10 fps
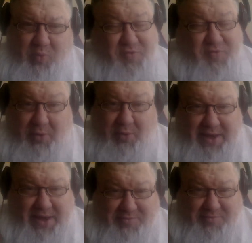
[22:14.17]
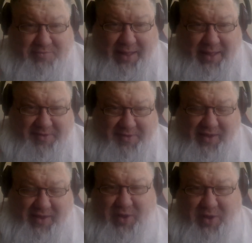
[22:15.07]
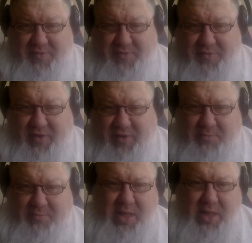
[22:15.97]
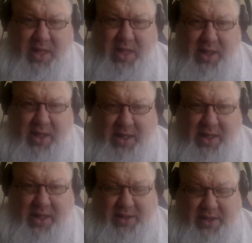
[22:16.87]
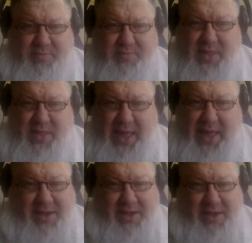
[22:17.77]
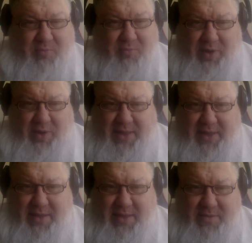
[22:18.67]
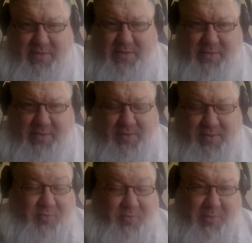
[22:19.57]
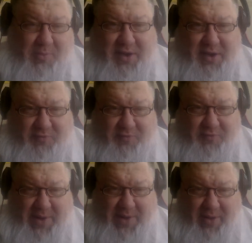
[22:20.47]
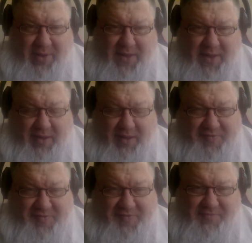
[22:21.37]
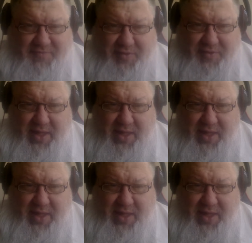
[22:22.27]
We'll do our random topics like we always do. And really, what we're going to do from now on then on the 7th,